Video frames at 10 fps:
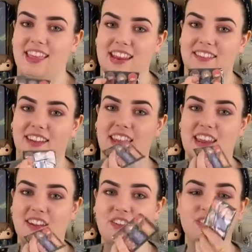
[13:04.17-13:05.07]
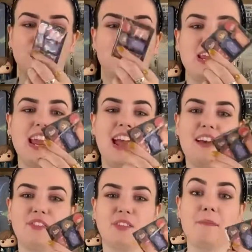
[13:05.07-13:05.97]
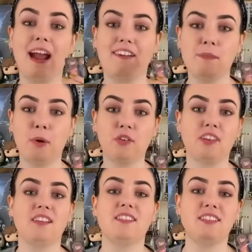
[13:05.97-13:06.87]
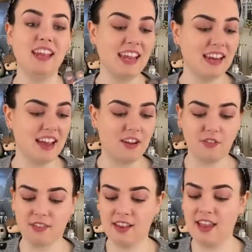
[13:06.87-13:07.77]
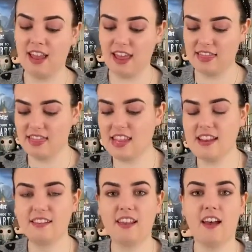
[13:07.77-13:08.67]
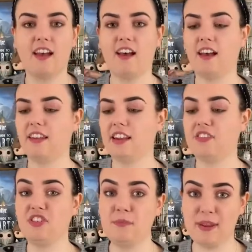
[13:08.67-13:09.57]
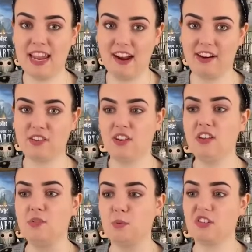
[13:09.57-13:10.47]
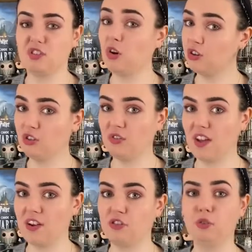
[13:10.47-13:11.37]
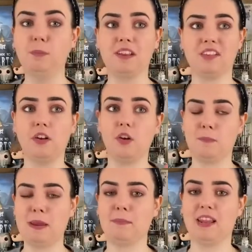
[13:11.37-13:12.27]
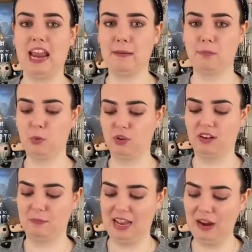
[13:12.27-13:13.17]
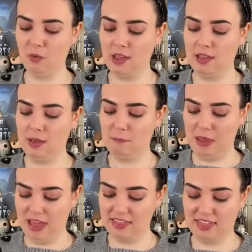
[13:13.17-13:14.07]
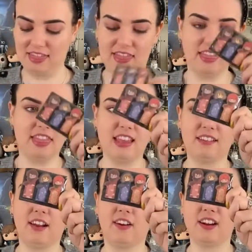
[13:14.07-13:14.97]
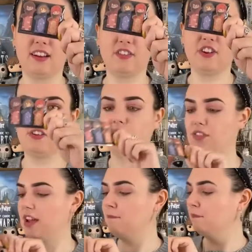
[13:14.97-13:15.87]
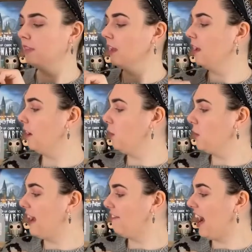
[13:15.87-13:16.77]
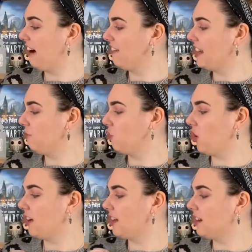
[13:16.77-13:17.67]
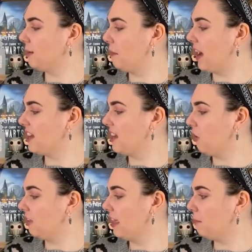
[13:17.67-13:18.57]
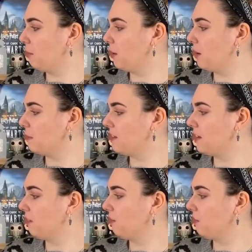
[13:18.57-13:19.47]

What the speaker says: These are cute. So we have some Harry Potter sticky notes, and these are the chibi characters, which are controversial because a lot of people are getting bored of them now, but these are a nice use for them. We have Harry, Ron and Hermione on their brooms.